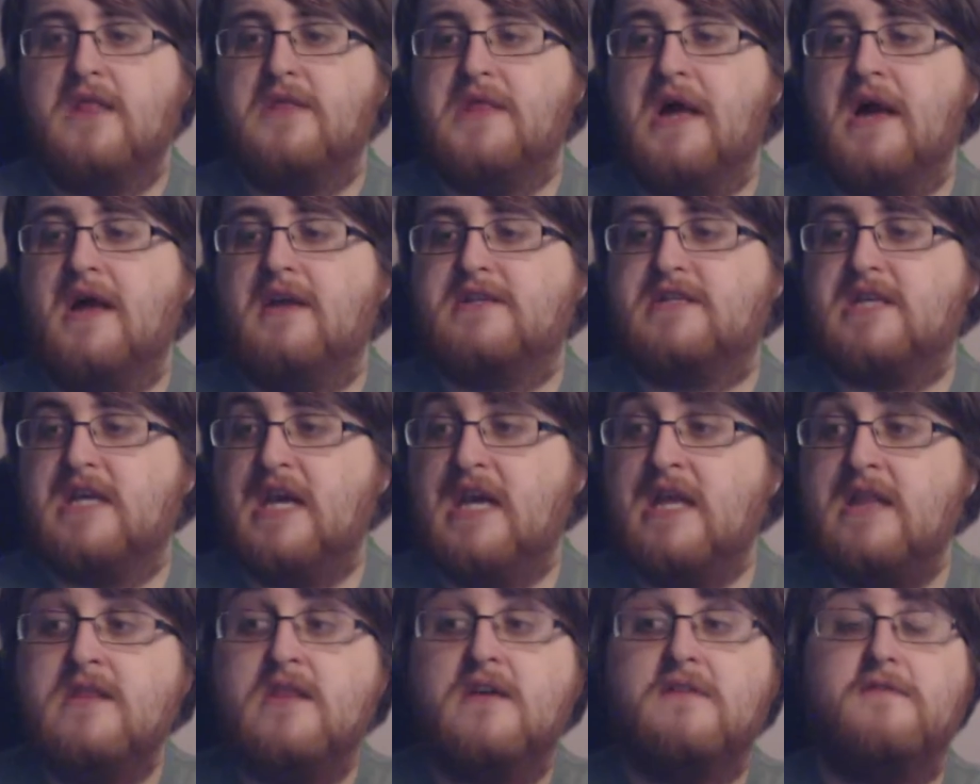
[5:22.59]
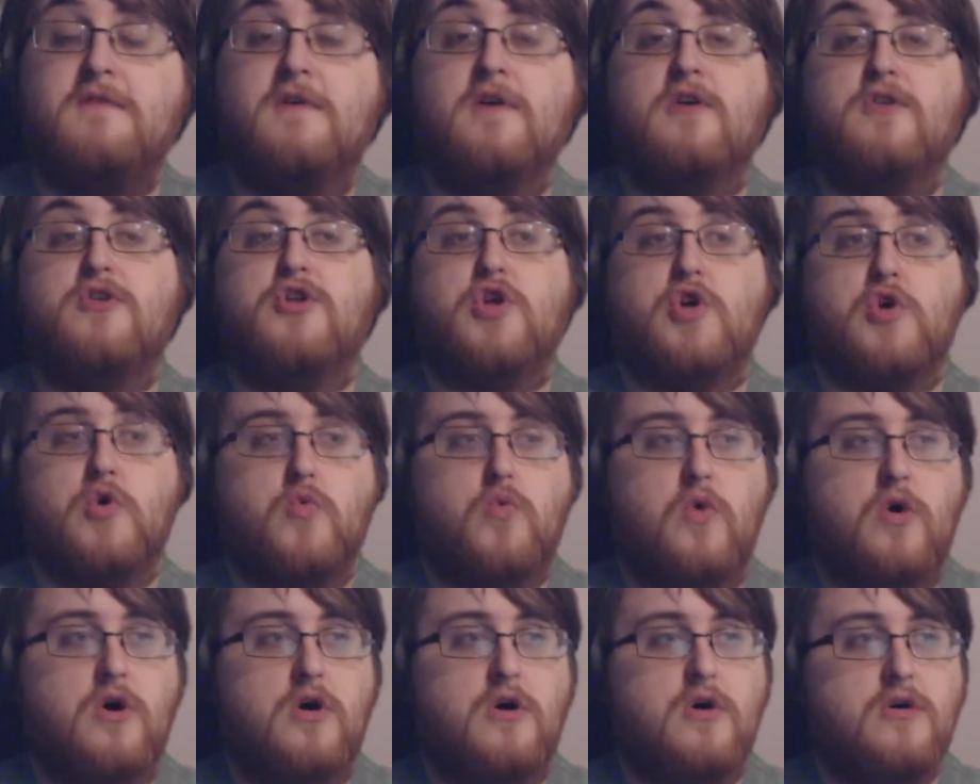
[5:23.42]
That in the
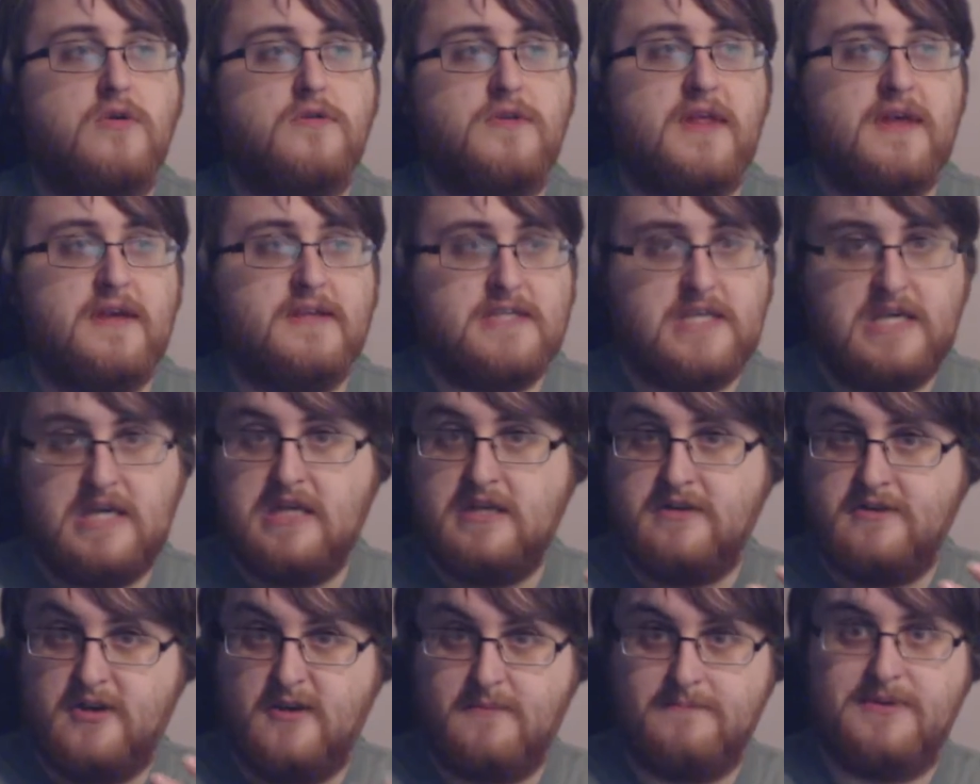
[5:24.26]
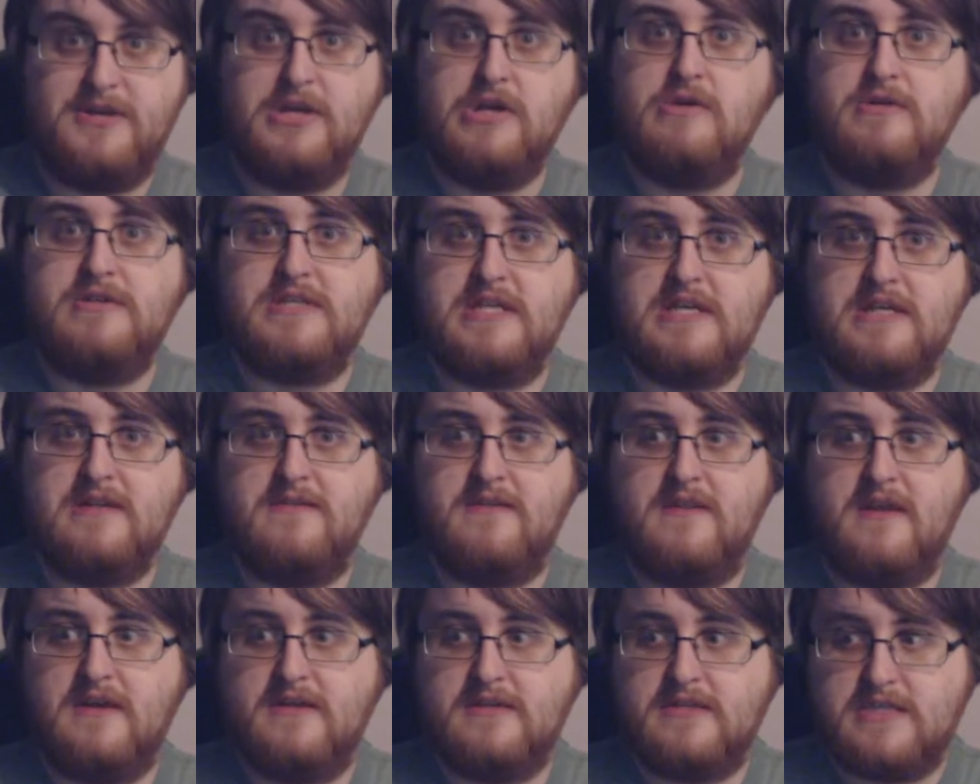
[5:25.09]
virtual world, that in
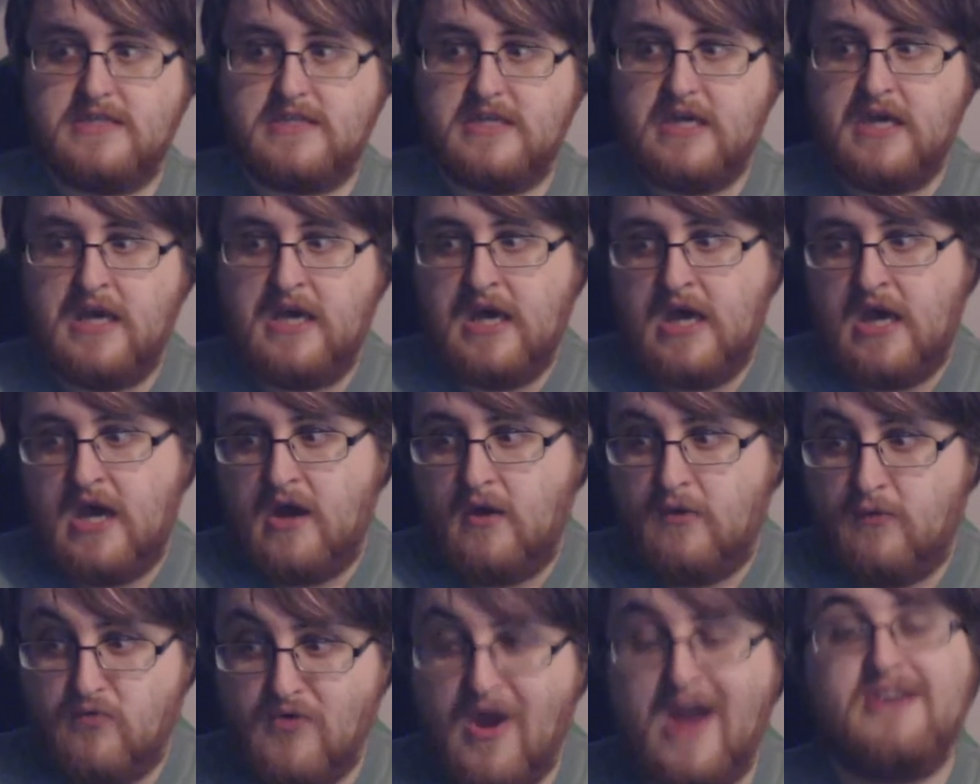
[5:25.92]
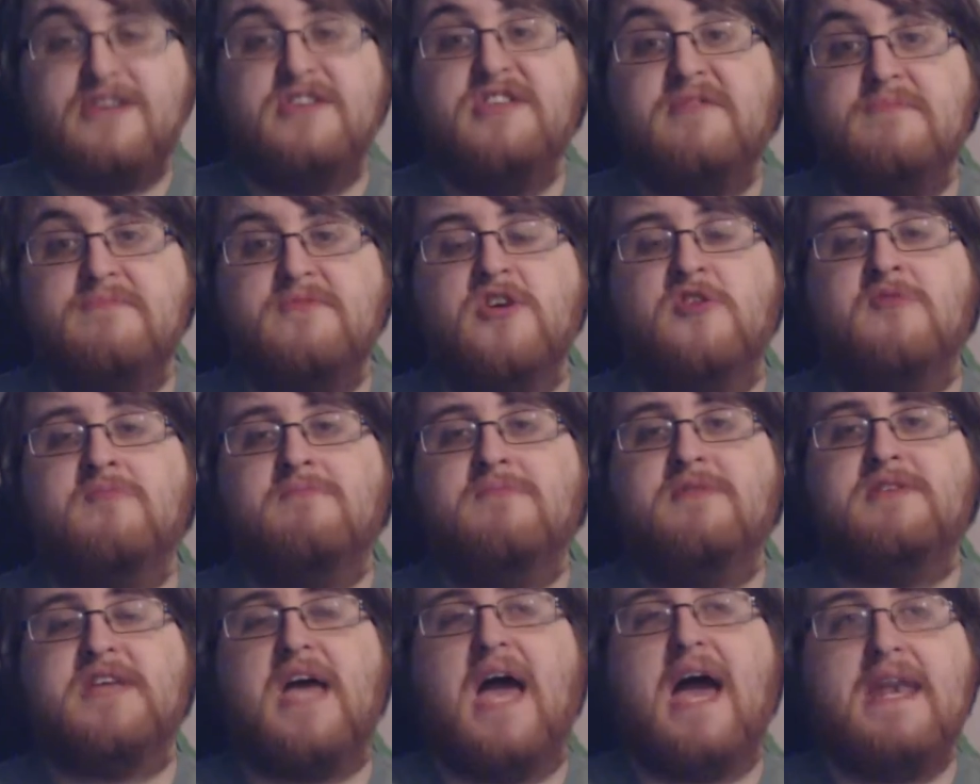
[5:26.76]
computing, that random
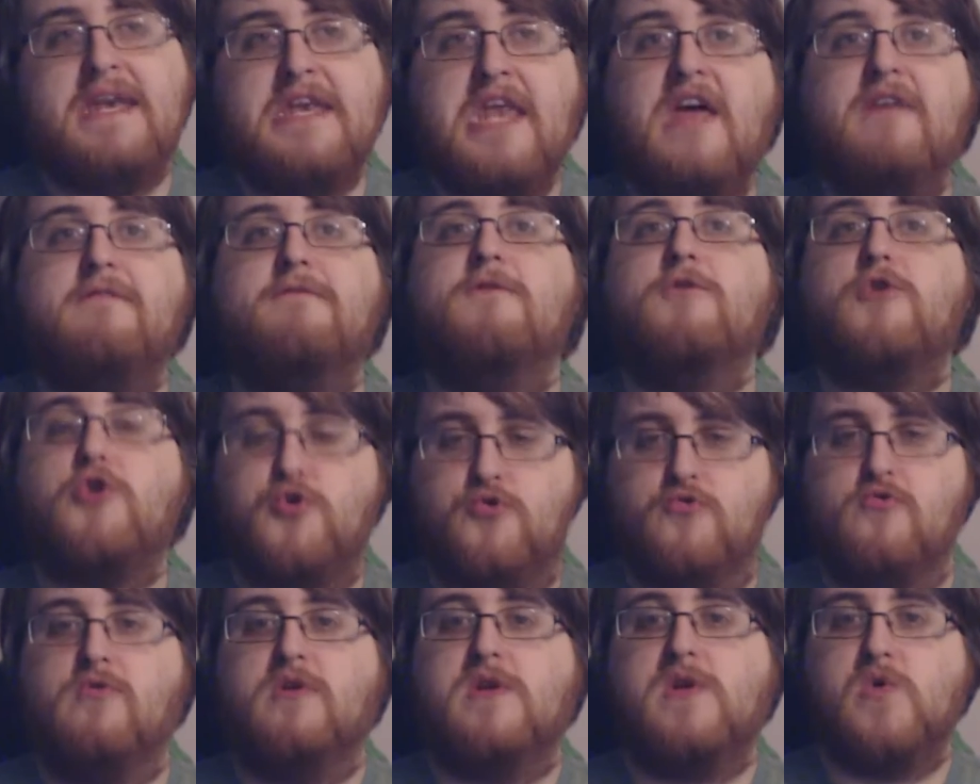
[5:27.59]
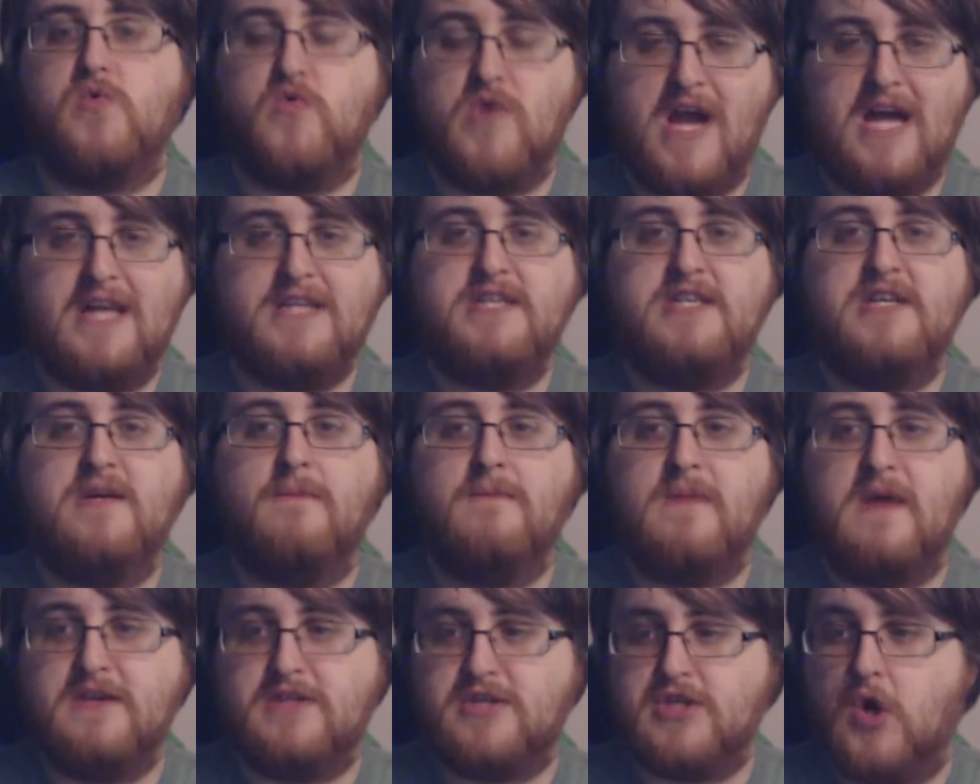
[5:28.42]
numbers are never truly
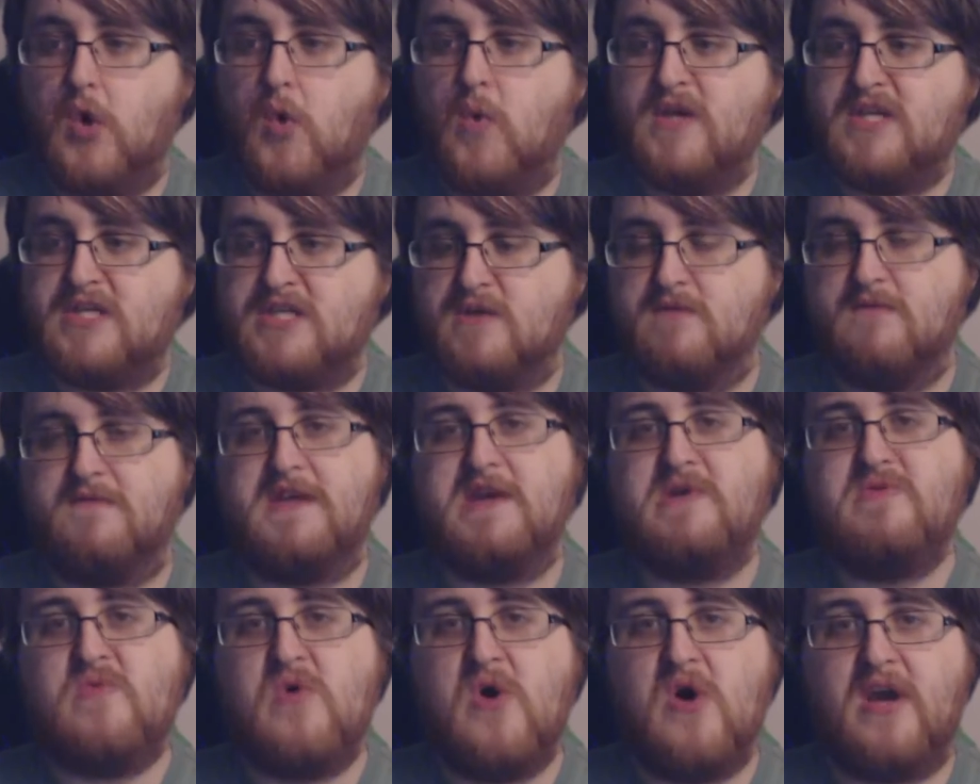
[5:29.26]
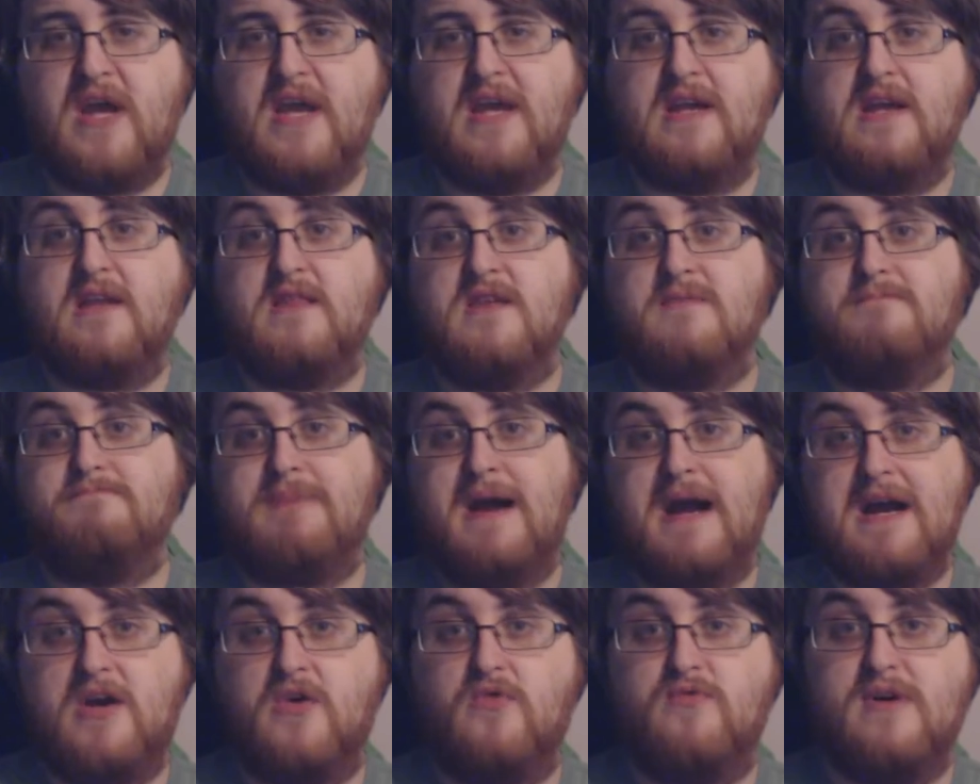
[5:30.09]
random. There's always something working in the
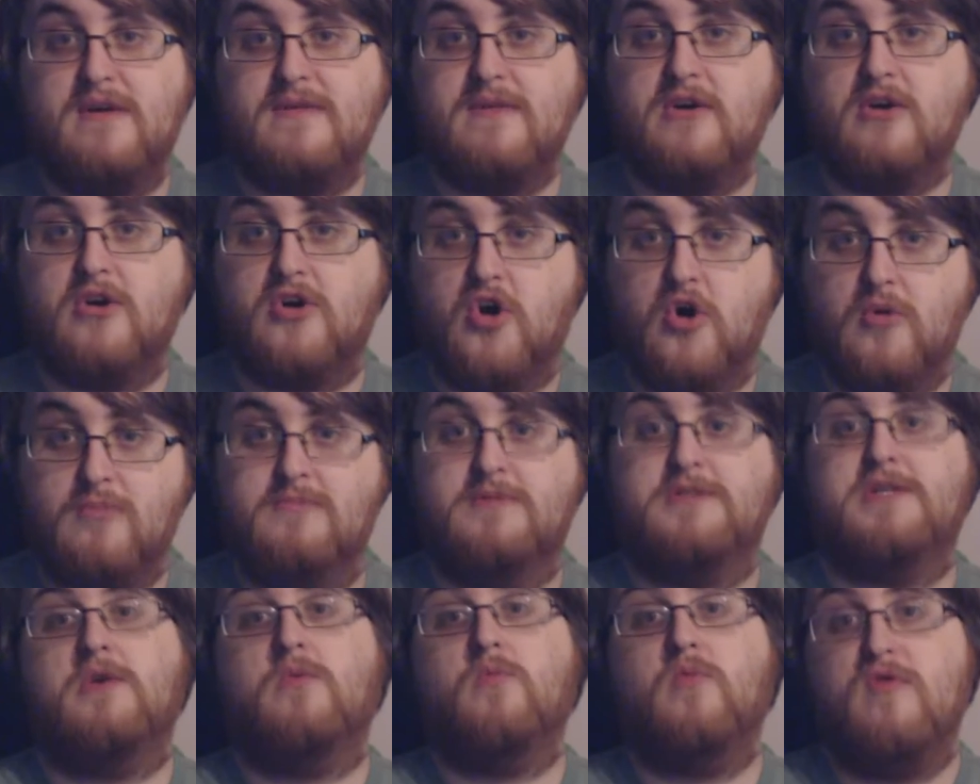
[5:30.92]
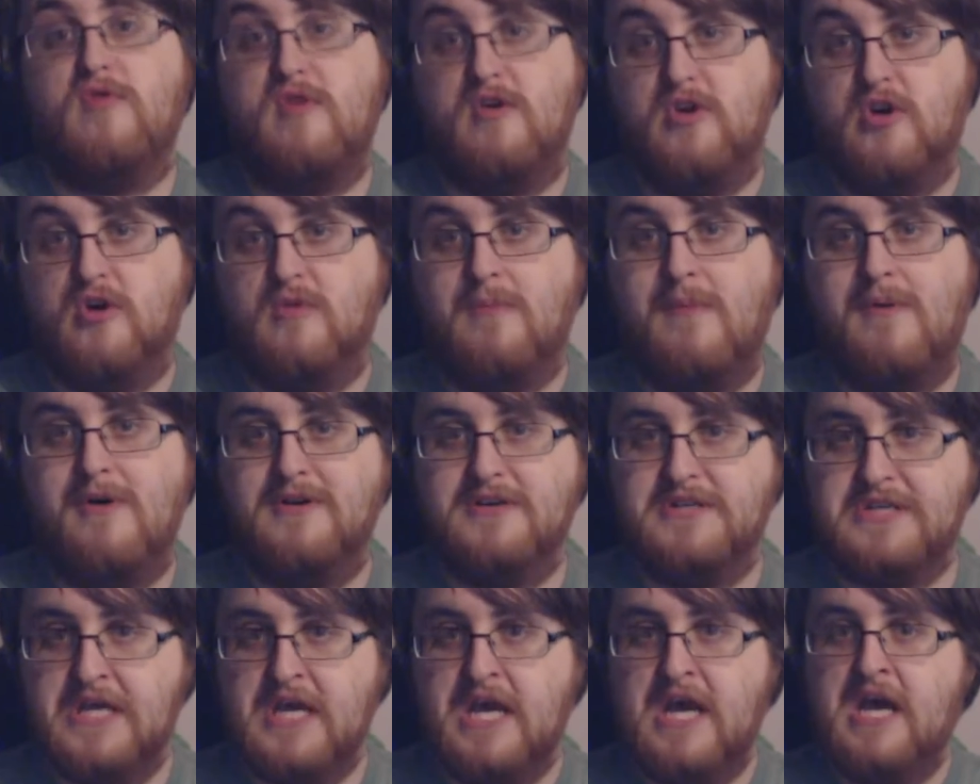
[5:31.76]
background that comes up with the
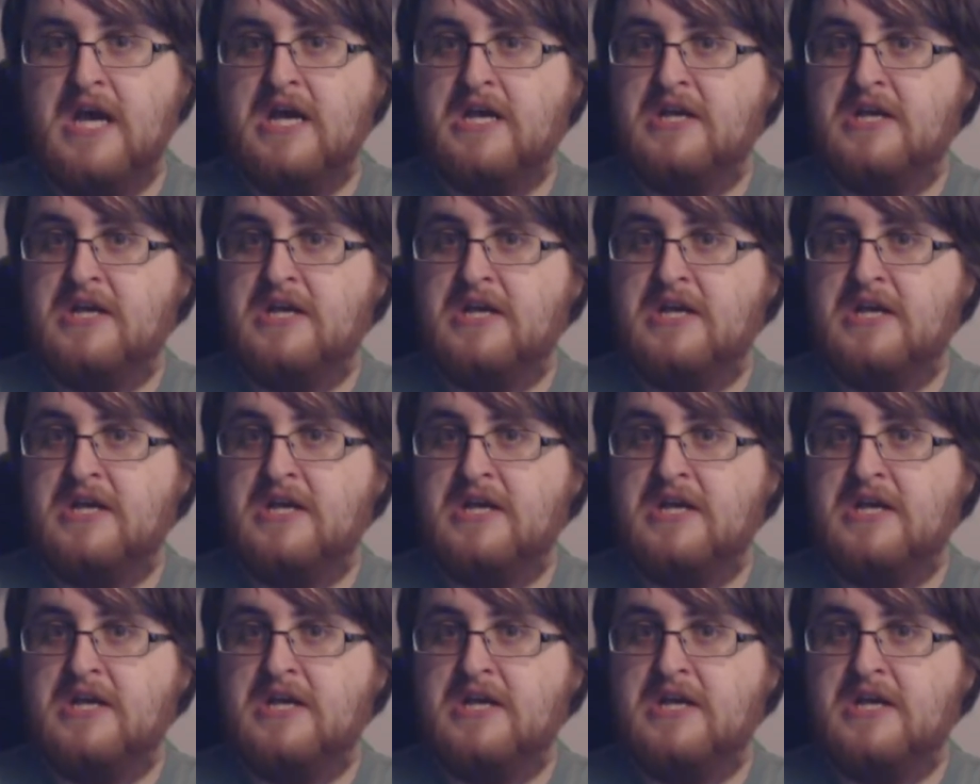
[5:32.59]
numbers.